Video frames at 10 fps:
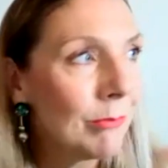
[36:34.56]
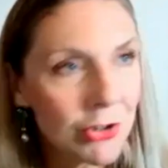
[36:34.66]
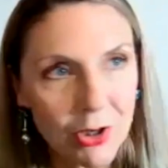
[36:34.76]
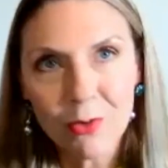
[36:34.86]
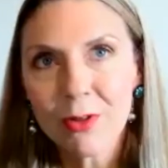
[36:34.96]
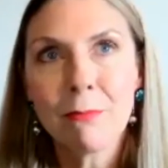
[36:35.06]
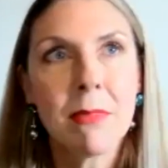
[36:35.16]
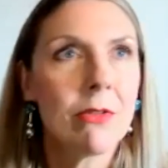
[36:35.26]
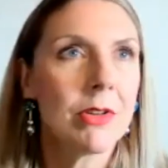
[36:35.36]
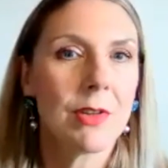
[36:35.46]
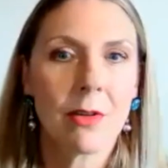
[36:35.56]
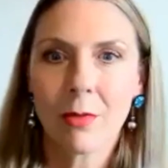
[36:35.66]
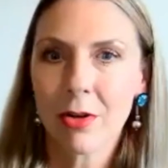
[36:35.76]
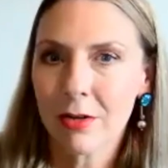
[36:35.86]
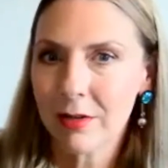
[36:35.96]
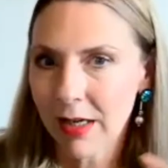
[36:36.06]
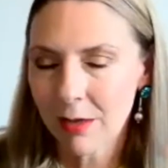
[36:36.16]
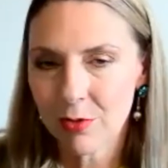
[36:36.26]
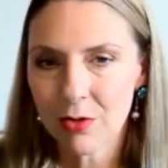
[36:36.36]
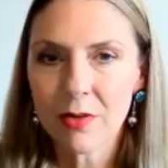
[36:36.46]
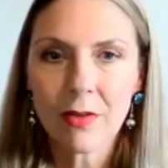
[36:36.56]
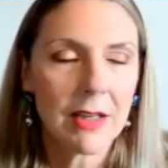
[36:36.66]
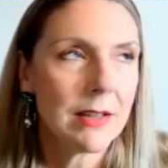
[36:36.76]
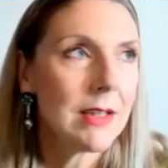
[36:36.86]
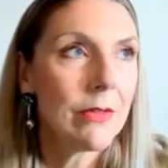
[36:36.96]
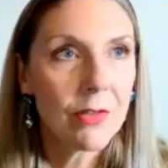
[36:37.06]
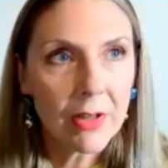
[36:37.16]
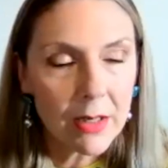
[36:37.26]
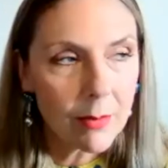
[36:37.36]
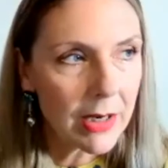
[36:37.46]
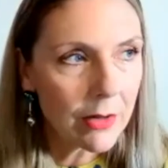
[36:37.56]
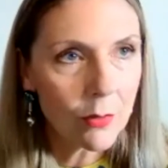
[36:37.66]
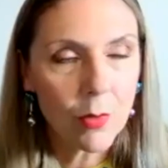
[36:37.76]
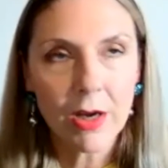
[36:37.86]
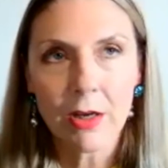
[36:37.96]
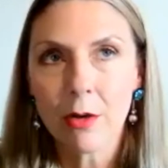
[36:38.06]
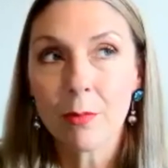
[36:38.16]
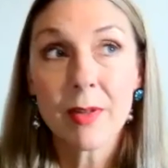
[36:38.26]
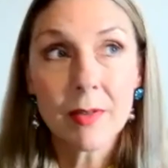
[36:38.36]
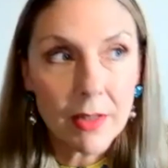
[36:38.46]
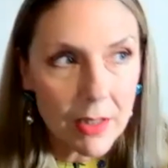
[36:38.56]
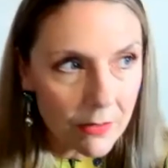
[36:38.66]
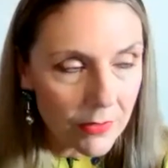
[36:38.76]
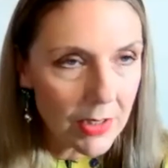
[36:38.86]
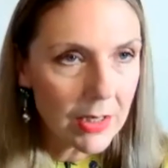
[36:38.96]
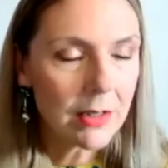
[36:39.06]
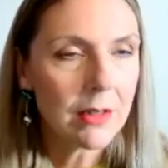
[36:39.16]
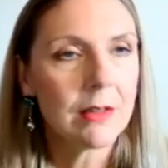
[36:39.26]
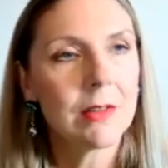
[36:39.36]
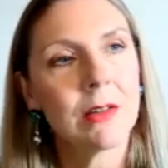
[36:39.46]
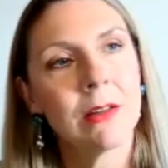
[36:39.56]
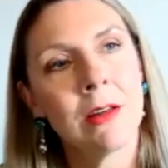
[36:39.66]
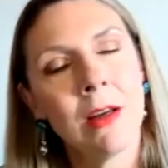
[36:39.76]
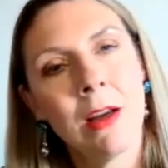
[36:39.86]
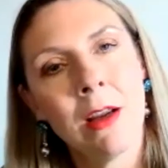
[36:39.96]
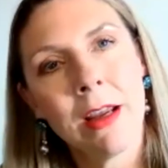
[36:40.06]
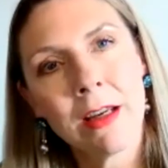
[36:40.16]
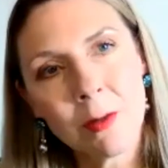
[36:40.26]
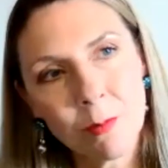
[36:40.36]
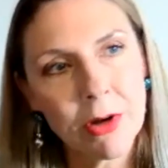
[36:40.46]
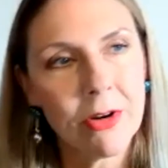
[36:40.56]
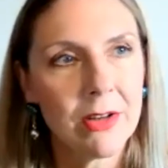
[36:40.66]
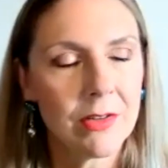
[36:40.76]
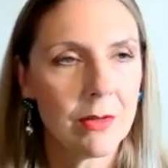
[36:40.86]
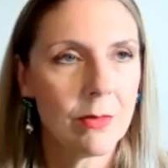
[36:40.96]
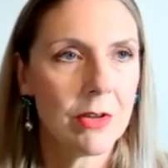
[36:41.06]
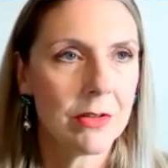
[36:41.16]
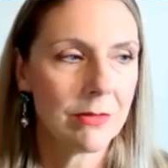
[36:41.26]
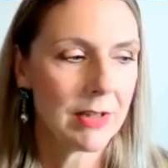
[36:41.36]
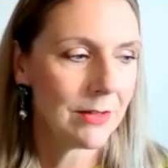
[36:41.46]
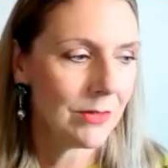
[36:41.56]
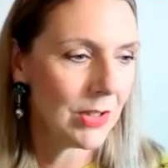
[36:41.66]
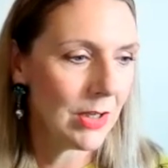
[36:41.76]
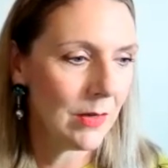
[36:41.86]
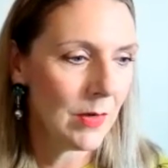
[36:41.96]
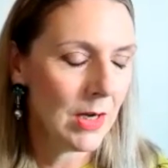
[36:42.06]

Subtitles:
shows a mirror to the world, it helps you to think differently about the way you perceive things and experience the world around you.